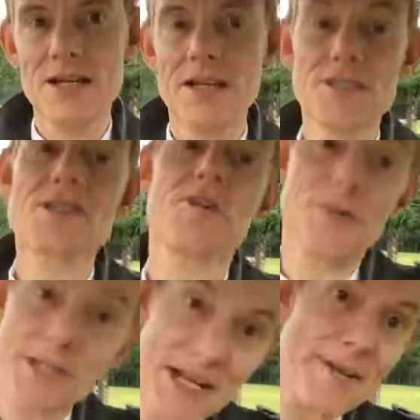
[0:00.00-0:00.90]
So, for
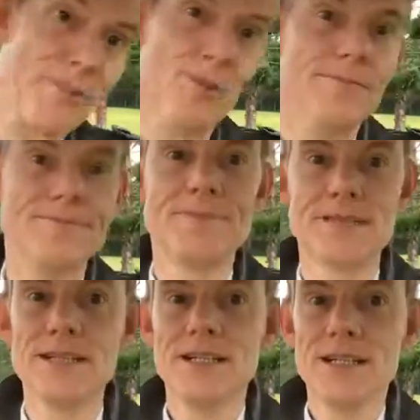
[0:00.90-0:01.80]
example,
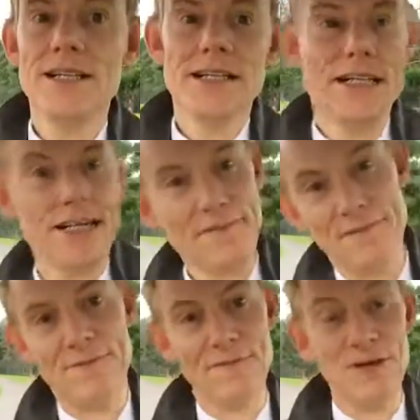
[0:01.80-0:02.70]

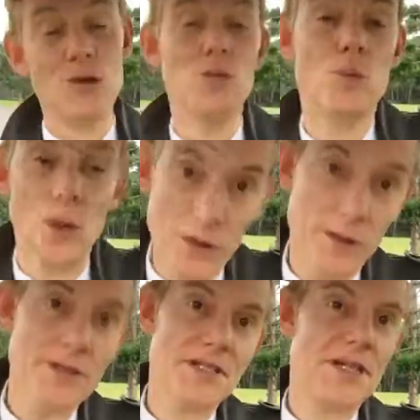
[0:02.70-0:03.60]
if you
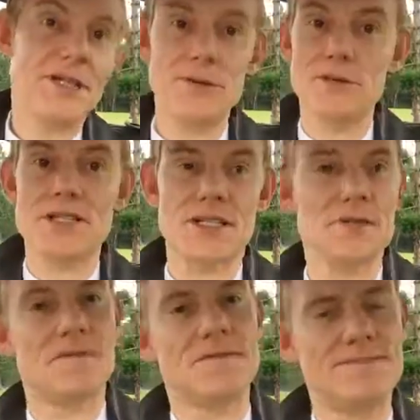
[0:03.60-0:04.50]
were saying to
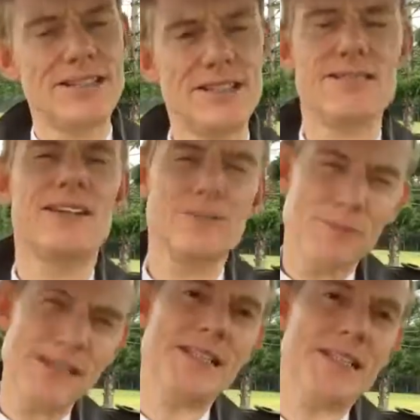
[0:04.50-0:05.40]
yourself, you know, I
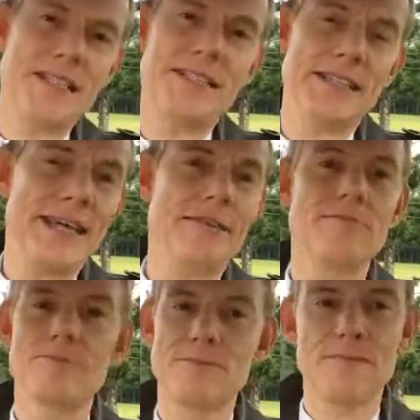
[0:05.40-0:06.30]
really need to get
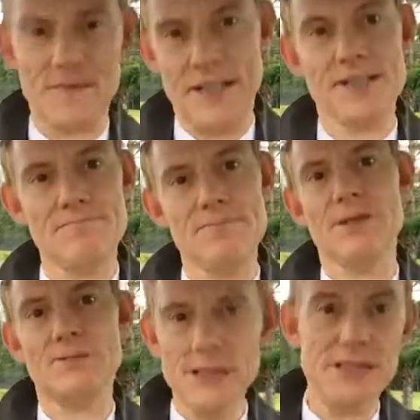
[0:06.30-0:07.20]
fit, I
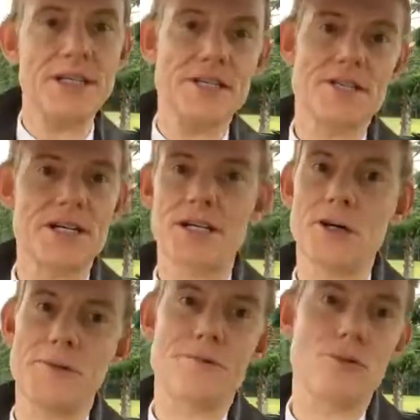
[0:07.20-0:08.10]
really need to start
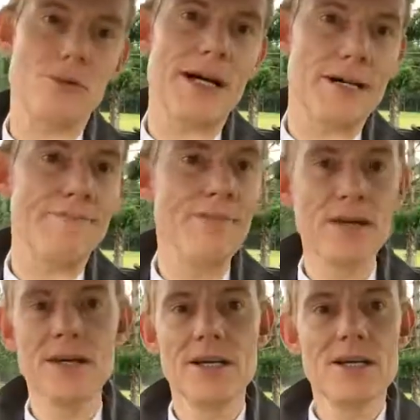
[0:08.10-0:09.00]
going for a run,
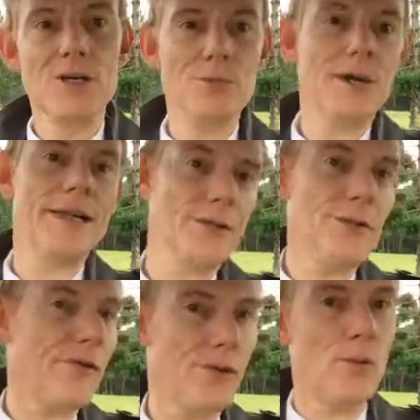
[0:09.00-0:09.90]
you might look
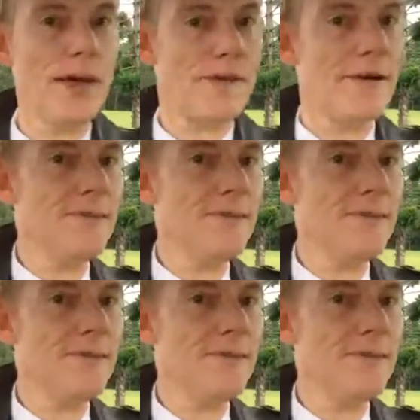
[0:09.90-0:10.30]
at the weather